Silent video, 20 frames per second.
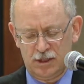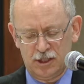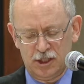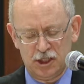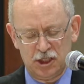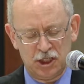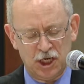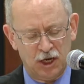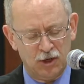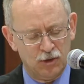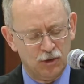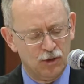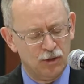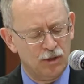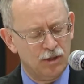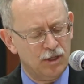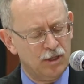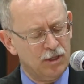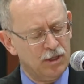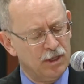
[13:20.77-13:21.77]

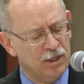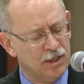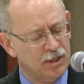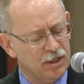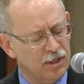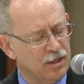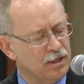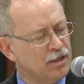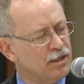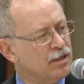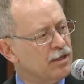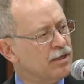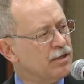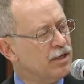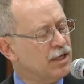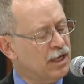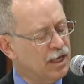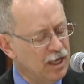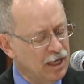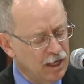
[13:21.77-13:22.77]
Shaul,
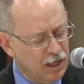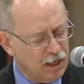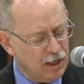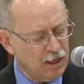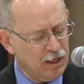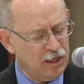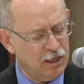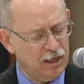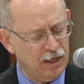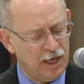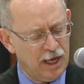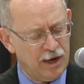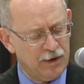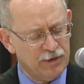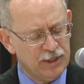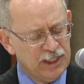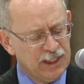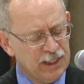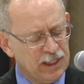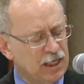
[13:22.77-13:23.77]
the king,
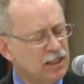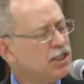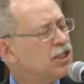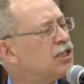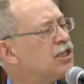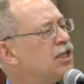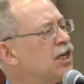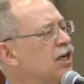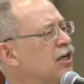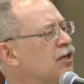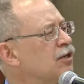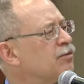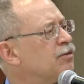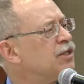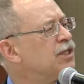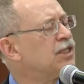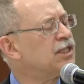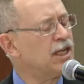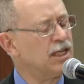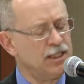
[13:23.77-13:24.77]
carries such a terrible
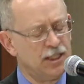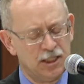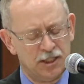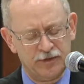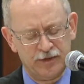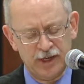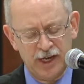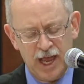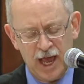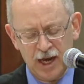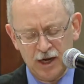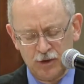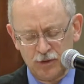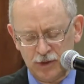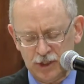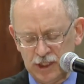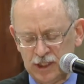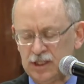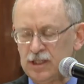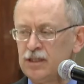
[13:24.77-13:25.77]
sense of
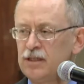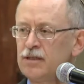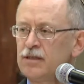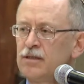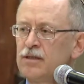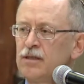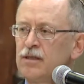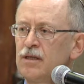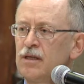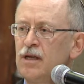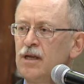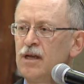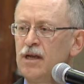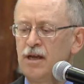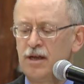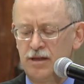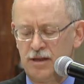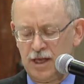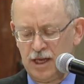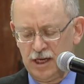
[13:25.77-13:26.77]
inadequacy
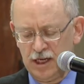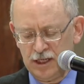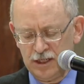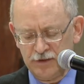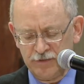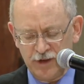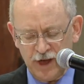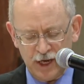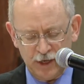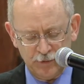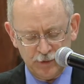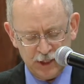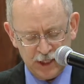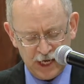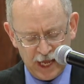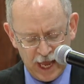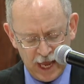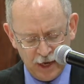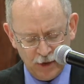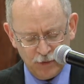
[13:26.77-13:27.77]
that he develops an
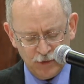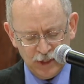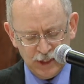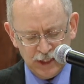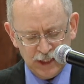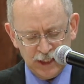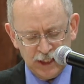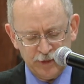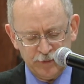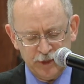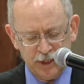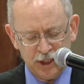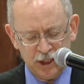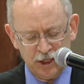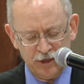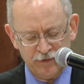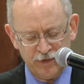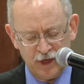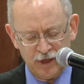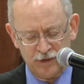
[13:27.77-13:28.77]
angry
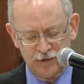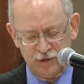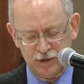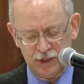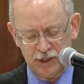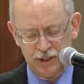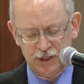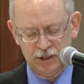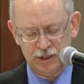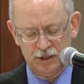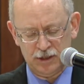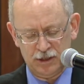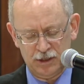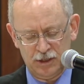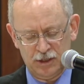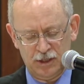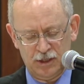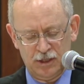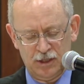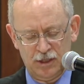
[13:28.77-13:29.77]
suspicion of others
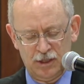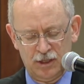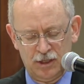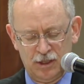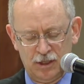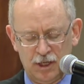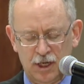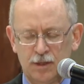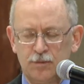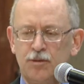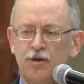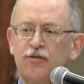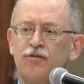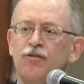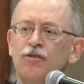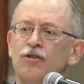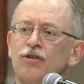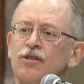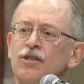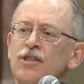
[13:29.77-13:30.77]
and
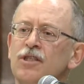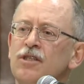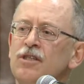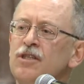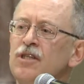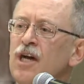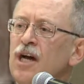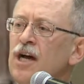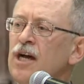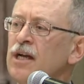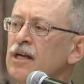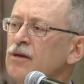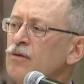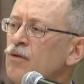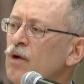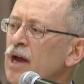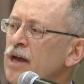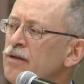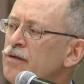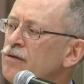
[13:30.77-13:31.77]
prefers to die
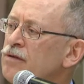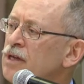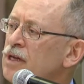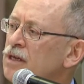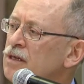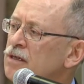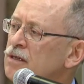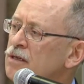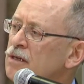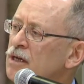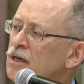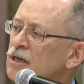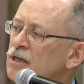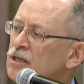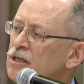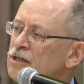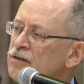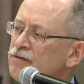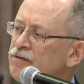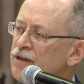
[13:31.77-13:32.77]
rather than
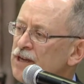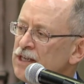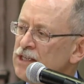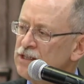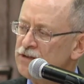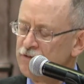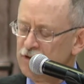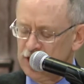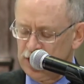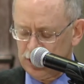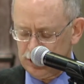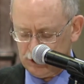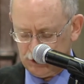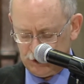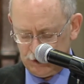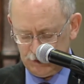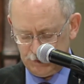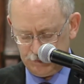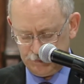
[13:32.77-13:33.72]
to face failure.